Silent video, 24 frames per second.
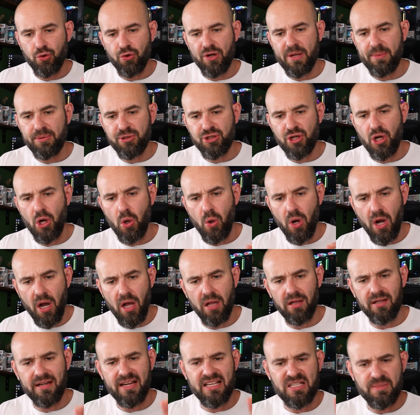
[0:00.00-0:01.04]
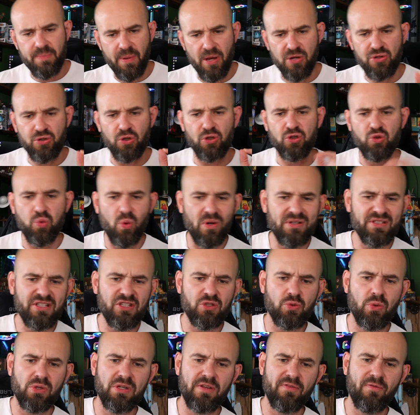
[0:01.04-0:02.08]
Creepshow Holiday Special
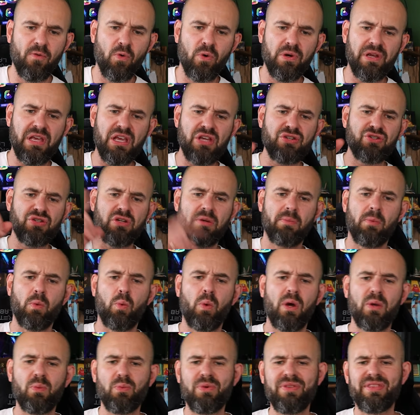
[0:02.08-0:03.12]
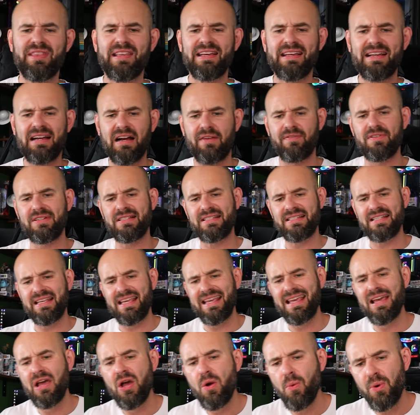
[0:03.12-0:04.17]
2024, issue number one with the cover
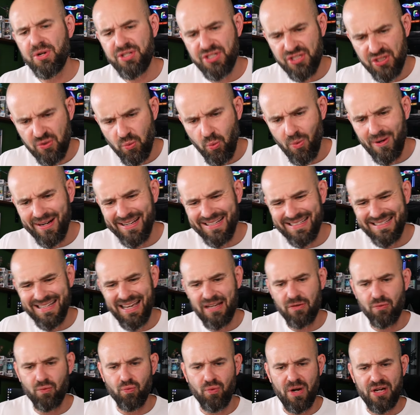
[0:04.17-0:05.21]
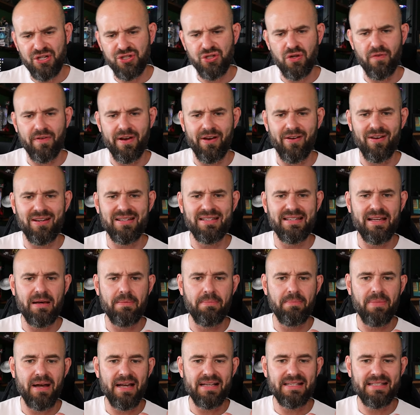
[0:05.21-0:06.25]
C, which is a 1 in 10 ratio variant
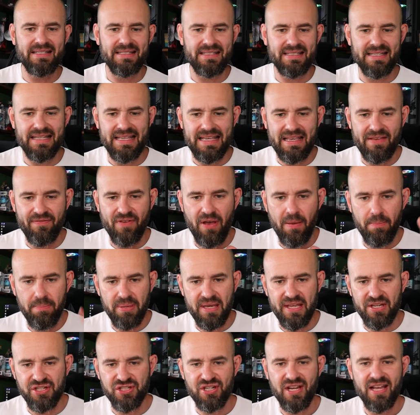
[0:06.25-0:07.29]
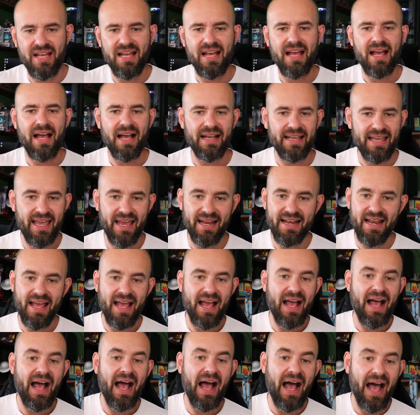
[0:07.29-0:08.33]
done by Steve Beach. Again,
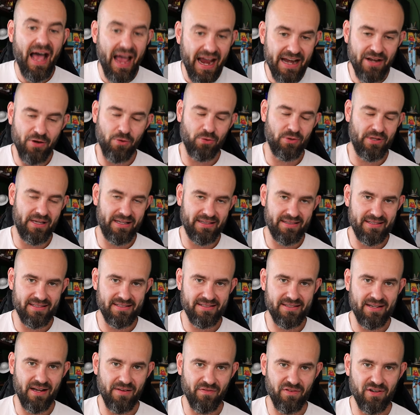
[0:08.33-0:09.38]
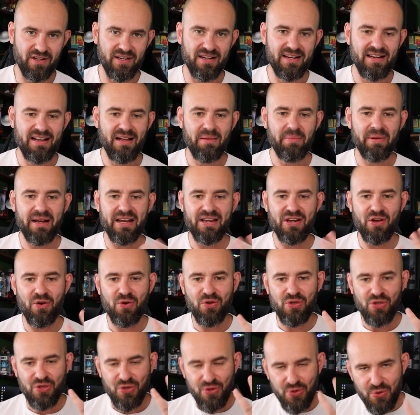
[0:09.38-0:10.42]
I don't like this cover, but I
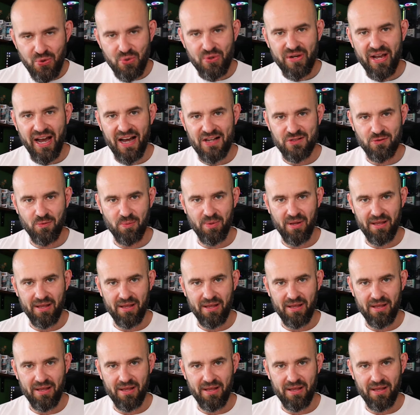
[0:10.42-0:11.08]
know you guys will